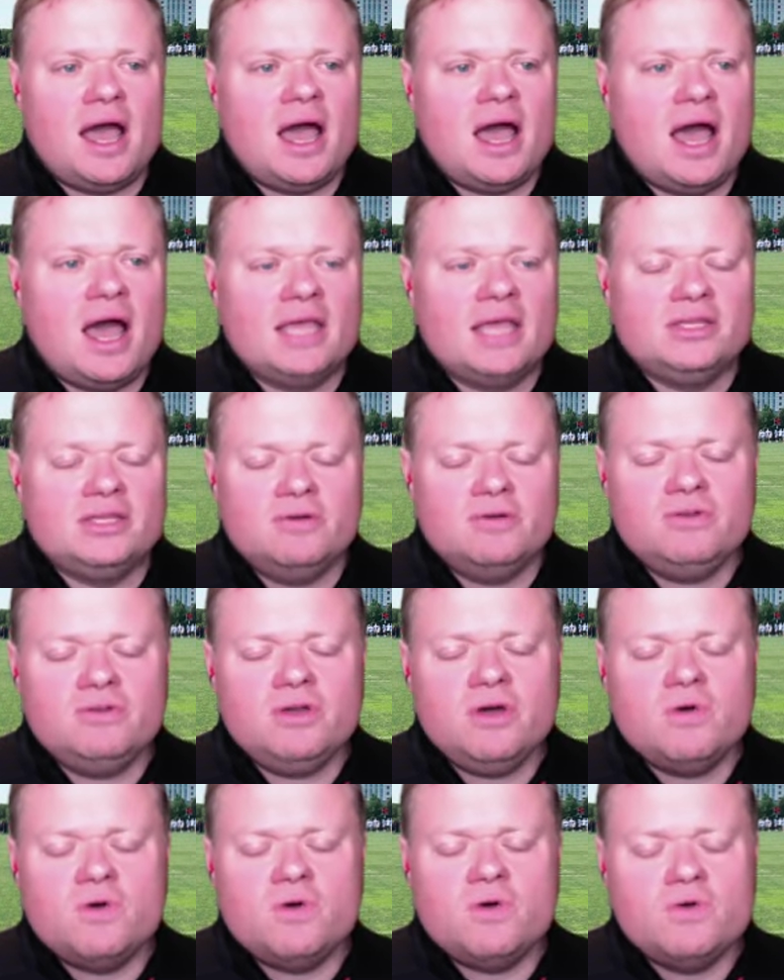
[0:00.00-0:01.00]
I don't
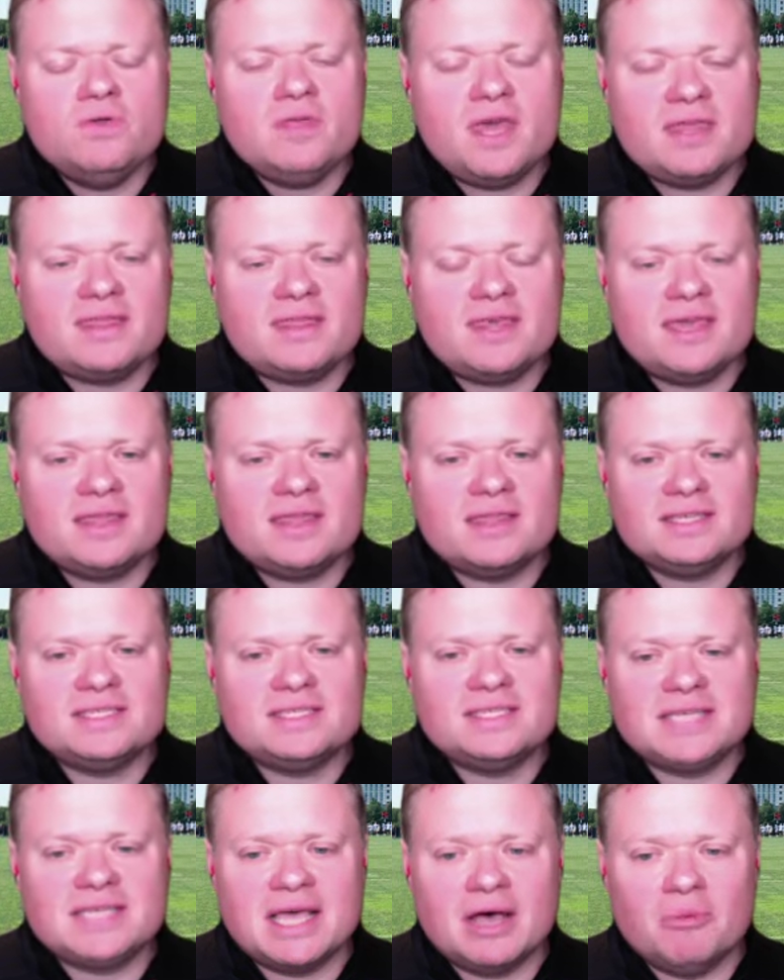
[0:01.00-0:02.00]
know who they think this
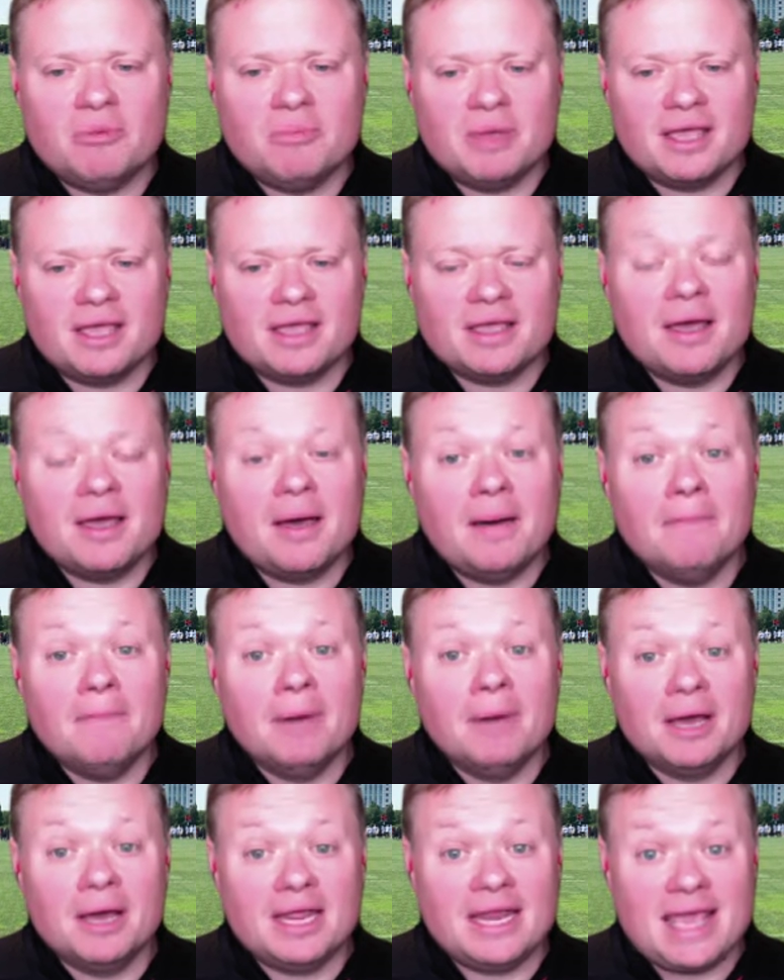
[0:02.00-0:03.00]
is helping,
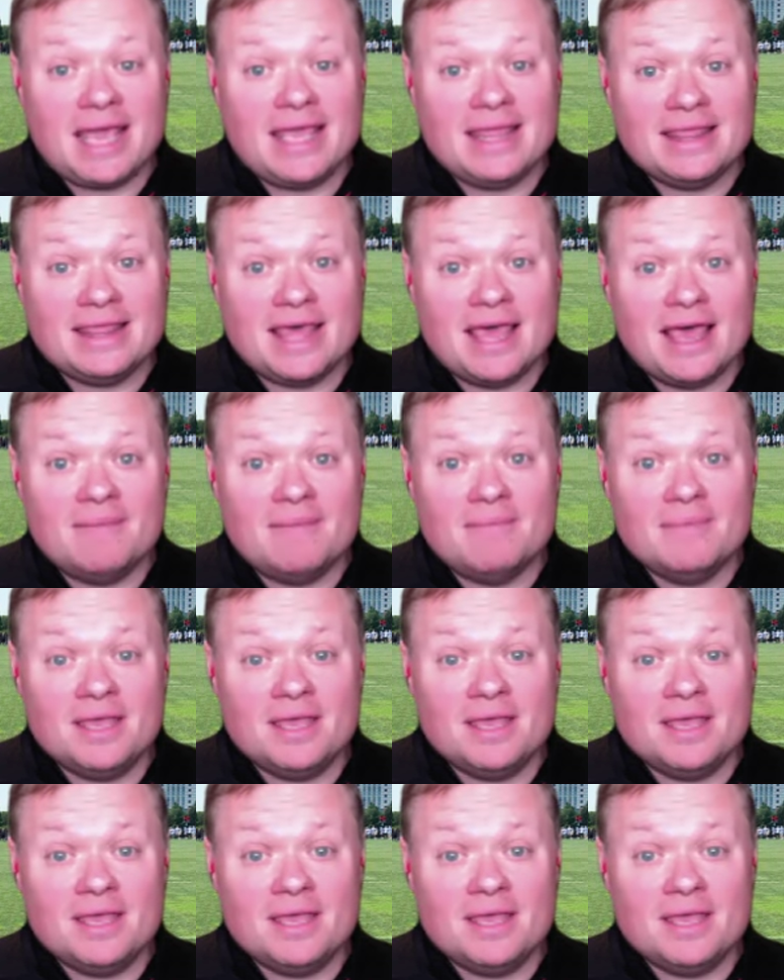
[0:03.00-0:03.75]
but it ain't them.